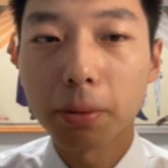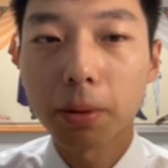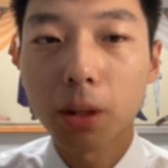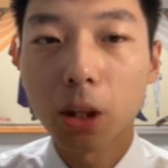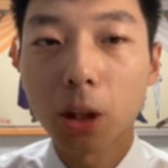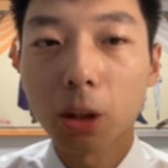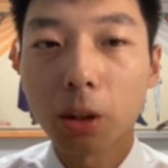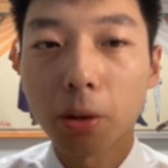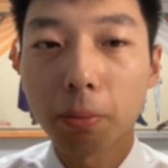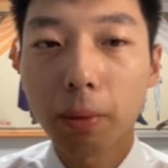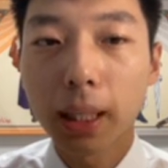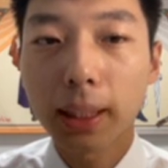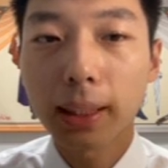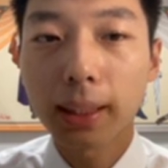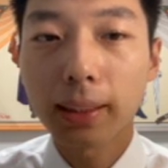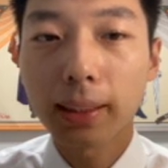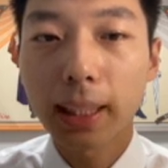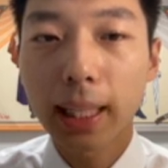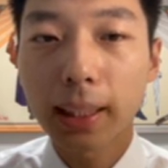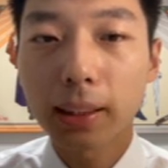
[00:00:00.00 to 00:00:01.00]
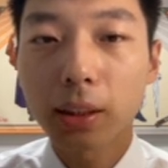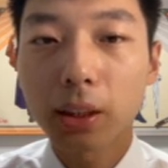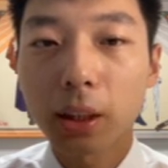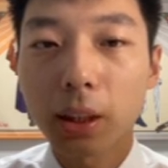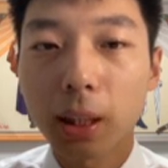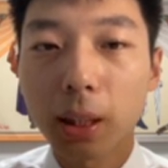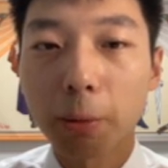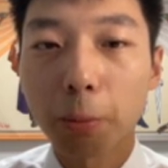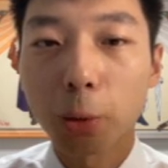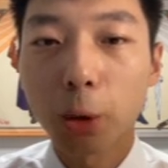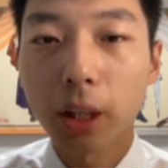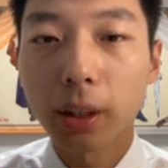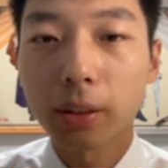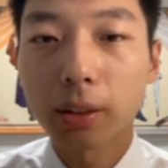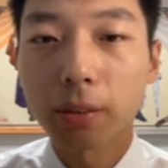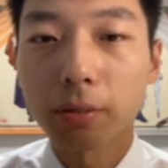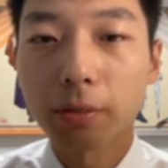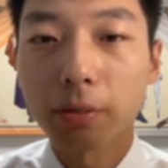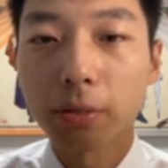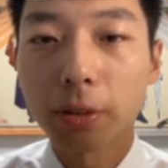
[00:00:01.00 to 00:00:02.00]
Automatic Texture
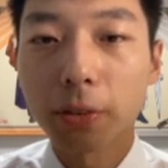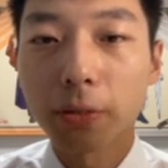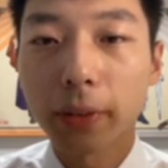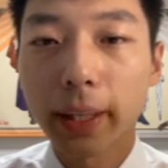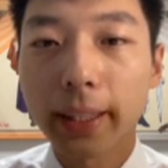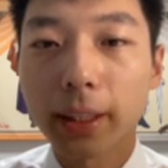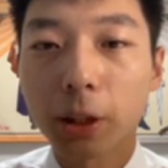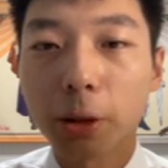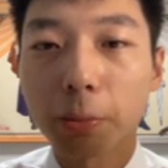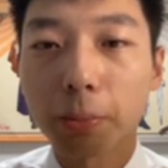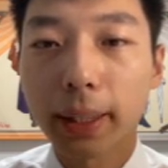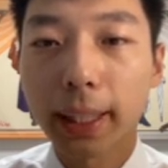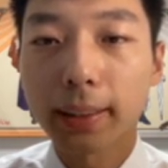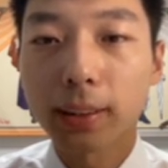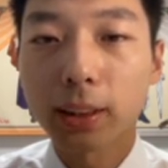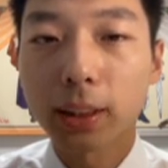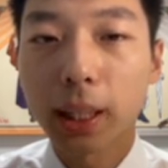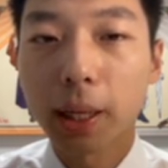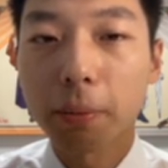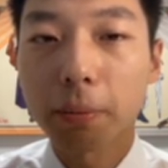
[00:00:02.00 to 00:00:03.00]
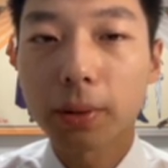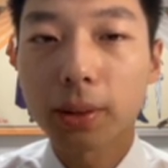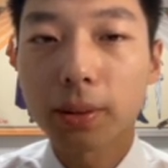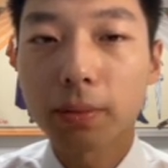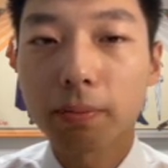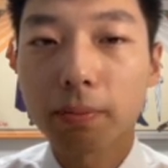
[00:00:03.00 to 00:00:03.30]
Compression for Facial Blend Shapes.